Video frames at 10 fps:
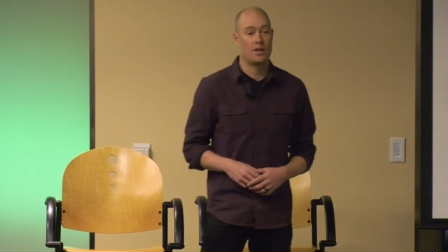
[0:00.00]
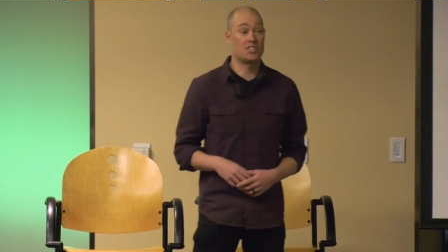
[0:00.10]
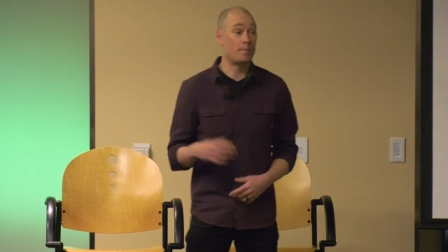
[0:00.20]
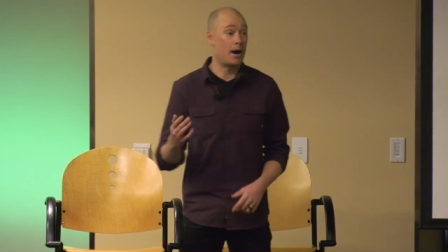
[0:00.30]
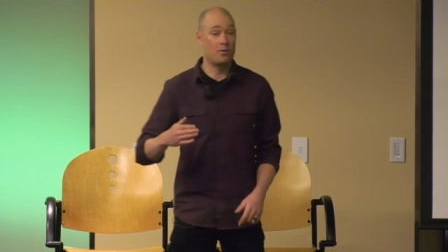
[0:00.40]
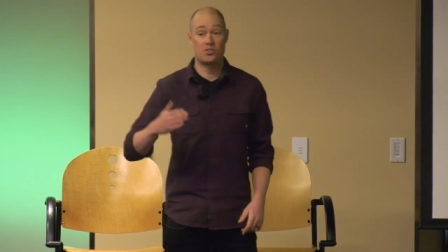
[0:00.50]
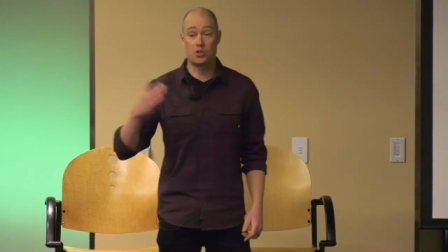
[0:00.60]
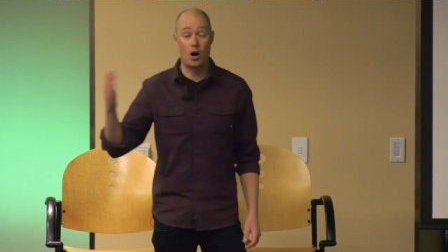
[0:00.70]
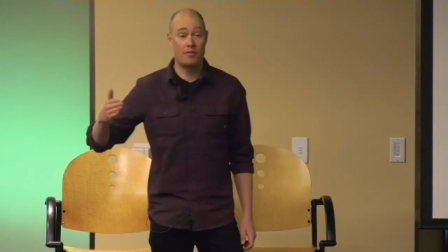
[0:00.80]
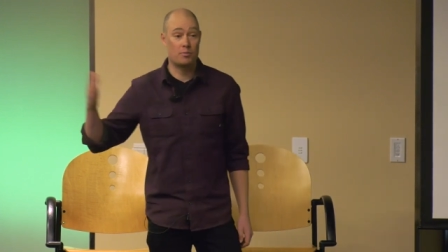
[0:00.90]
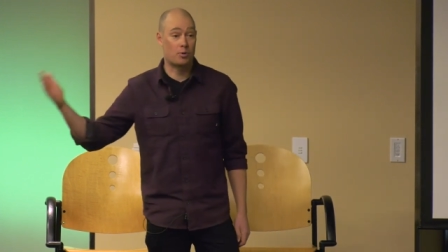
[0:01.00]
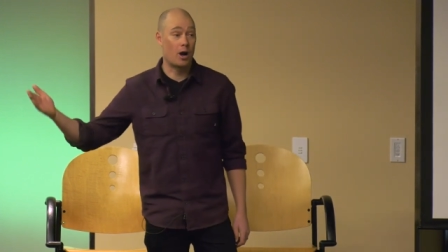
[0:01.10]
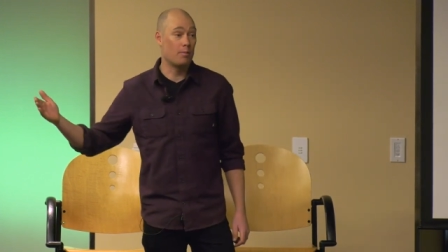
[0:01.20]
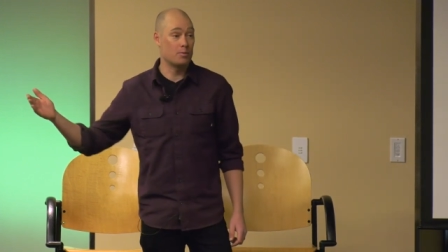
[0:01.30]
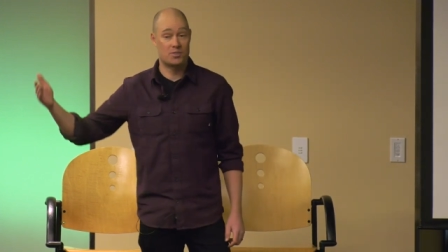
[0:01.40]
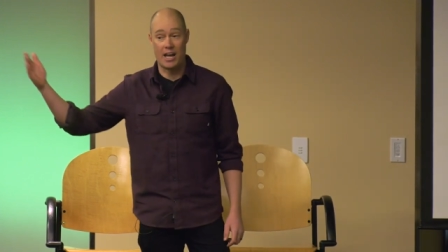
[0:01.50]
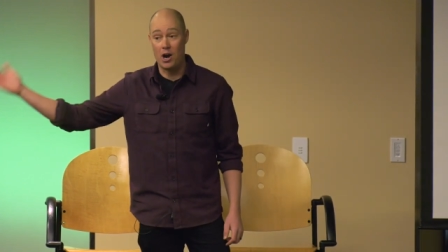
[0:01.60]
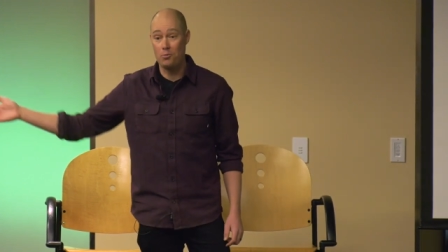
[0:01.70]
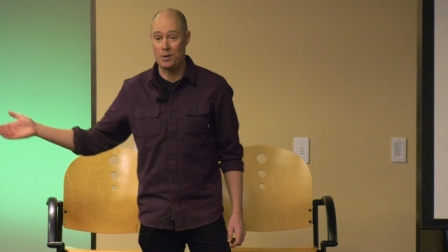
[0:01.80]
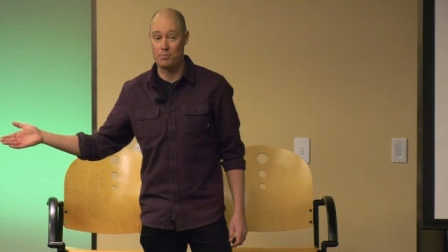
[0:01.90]
is about solving problems to
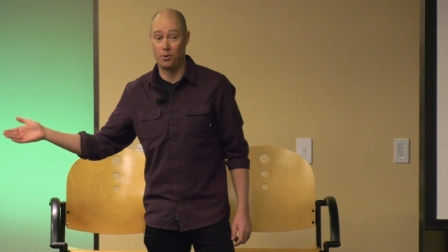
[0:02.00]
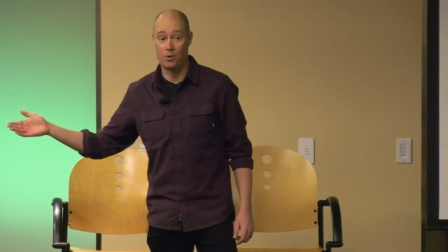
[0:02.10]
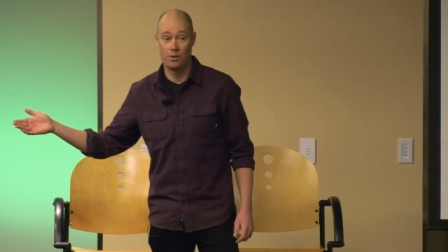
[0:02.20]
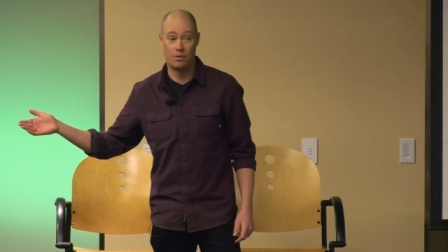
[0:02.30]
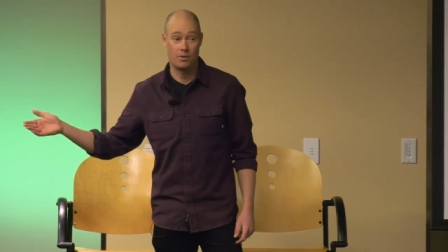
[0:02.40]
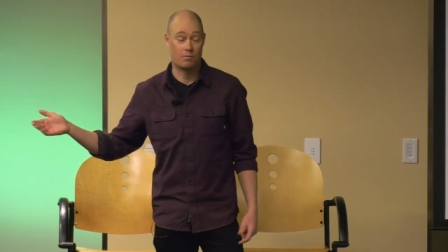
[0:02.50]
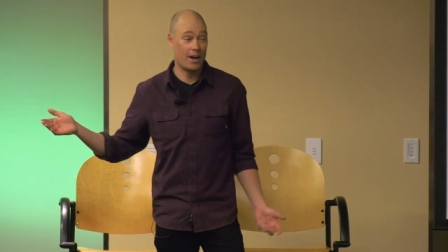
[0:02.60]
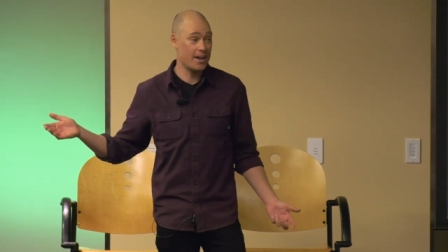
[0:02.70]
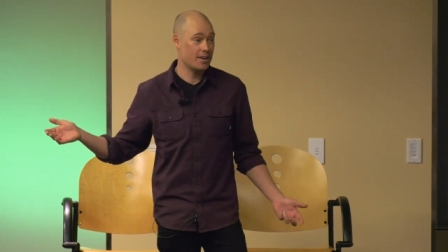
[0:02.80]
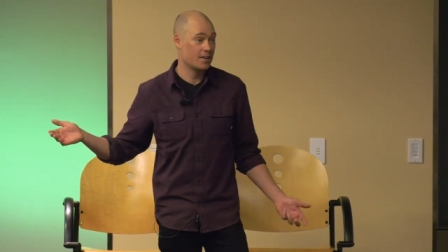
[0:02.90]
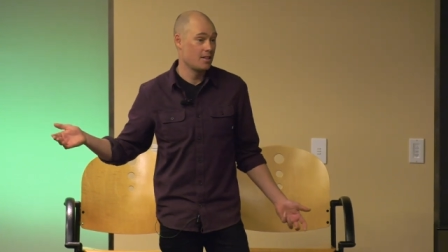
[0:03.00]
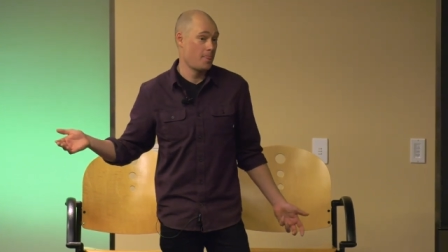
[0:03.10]
help people, right?